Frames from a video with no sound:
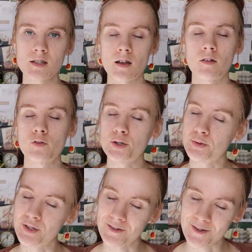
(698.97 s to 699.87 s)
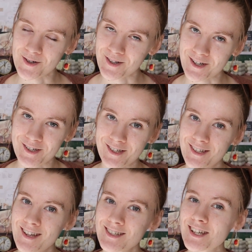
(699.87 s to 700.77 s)
And of course we know correlation
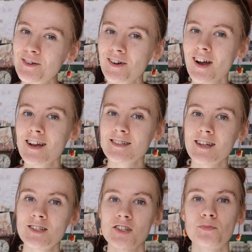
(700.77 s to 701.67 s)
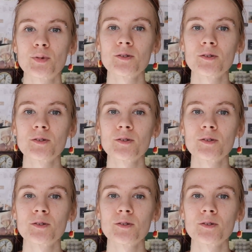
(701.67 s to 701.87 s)
doesn't equal causation,